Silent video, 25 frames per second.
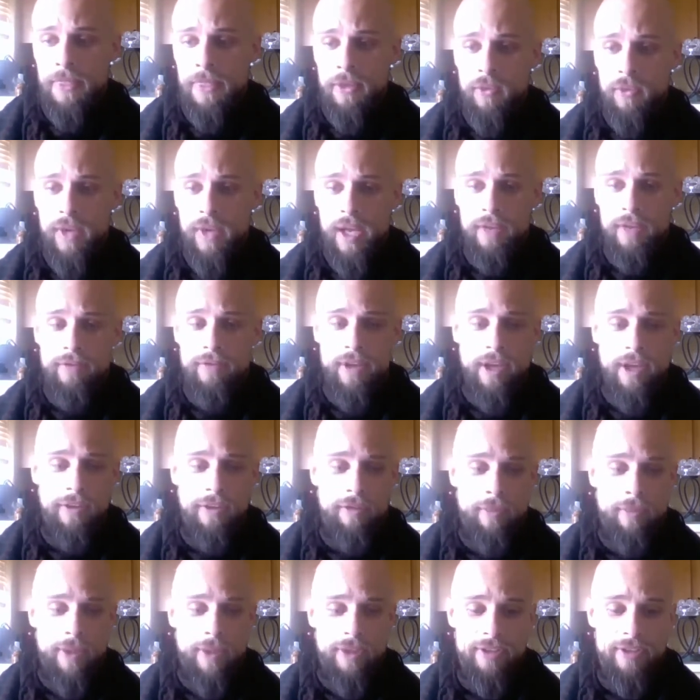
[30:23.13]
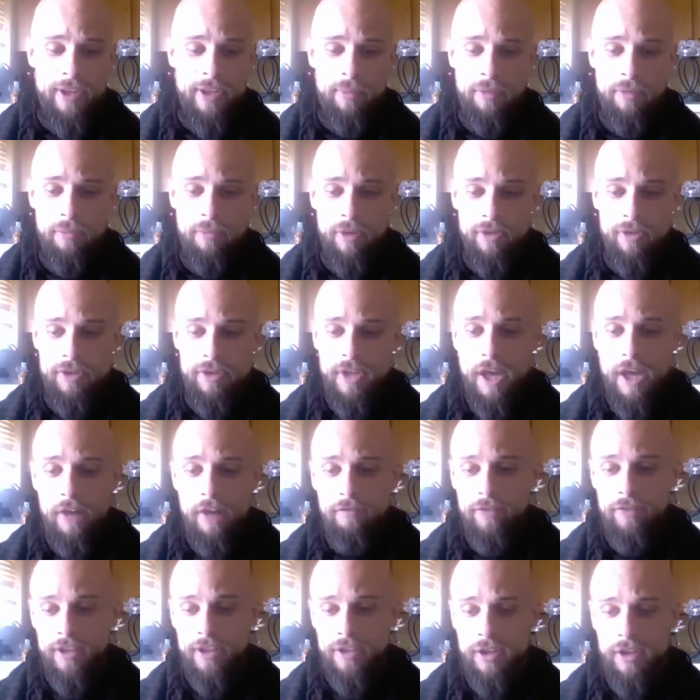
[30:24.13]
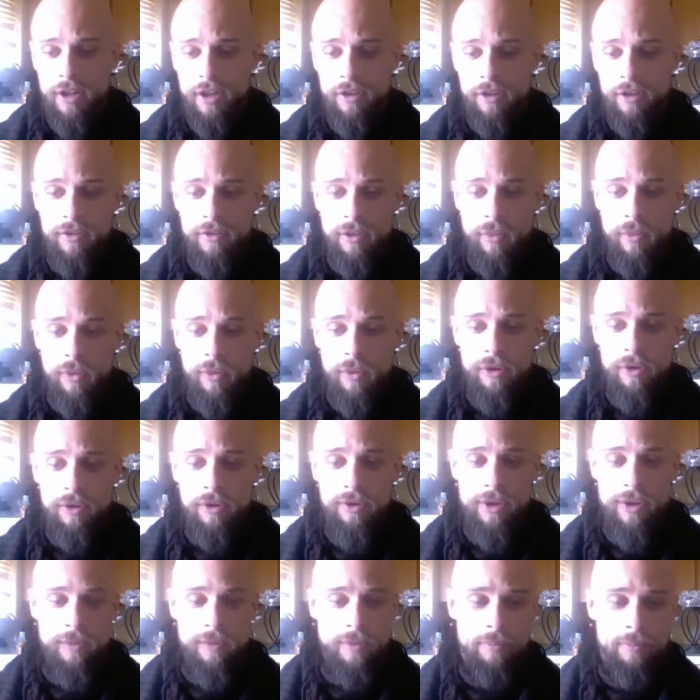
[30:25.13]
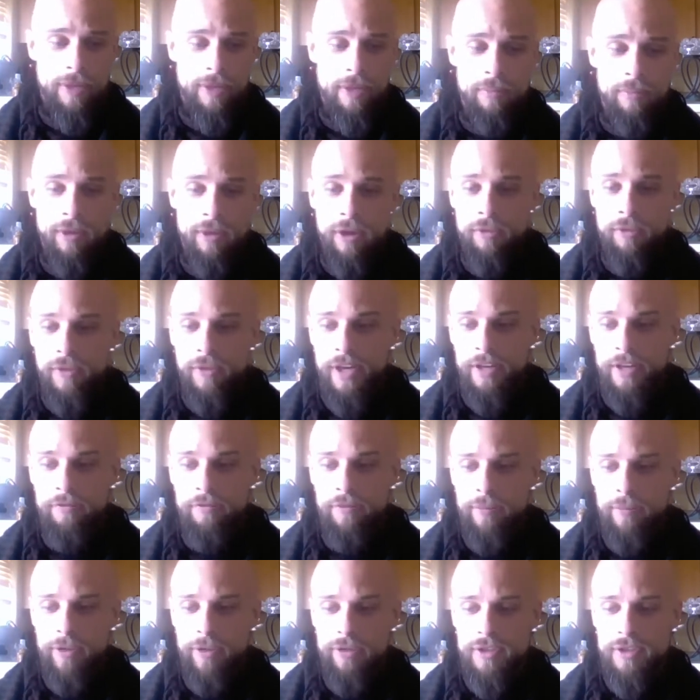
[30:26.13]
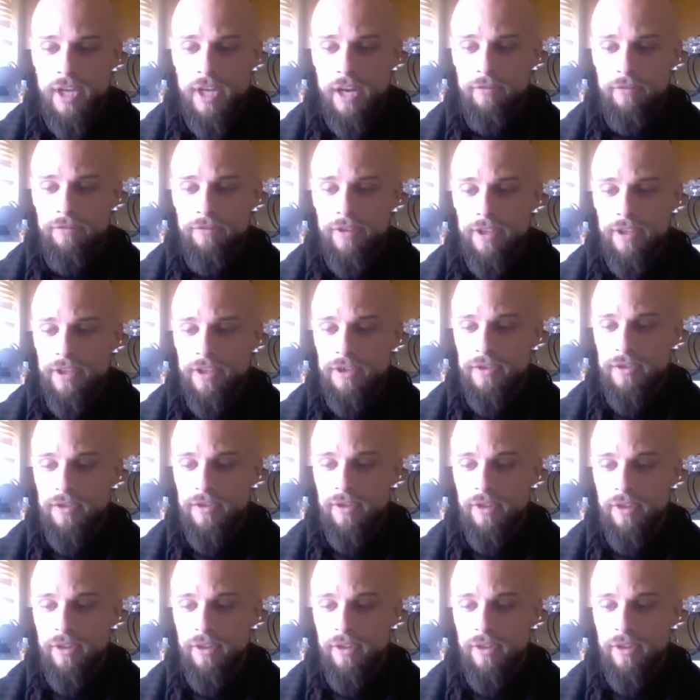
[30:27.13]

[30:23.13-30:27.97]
We have a government that promotes conflicts all over the world, and when people are running from those conflicts